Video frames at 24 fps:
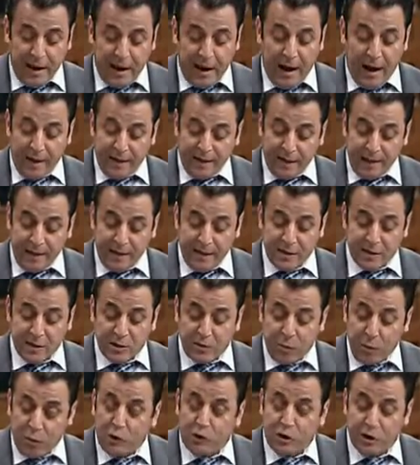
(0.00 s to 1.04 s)
I think
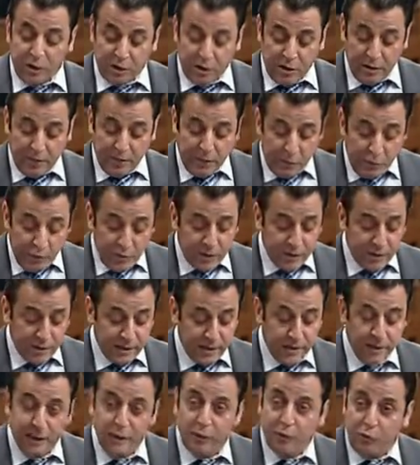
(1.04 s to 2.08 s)
this motion
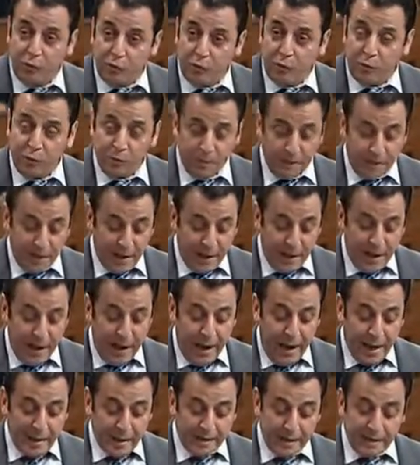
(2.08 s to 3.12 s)
confuses the two
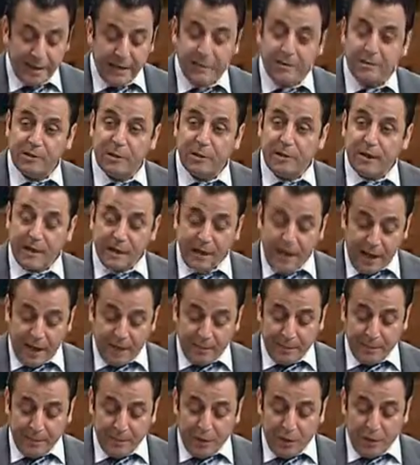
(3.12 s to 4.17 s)
and seeks to
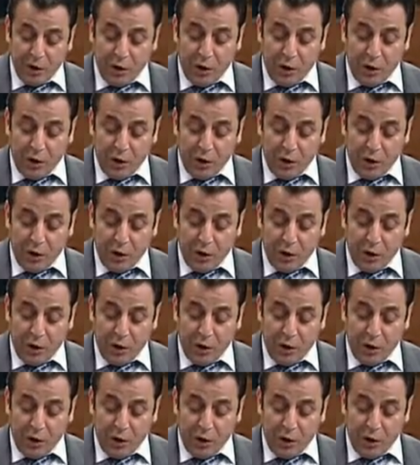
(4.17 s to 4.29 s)
condemn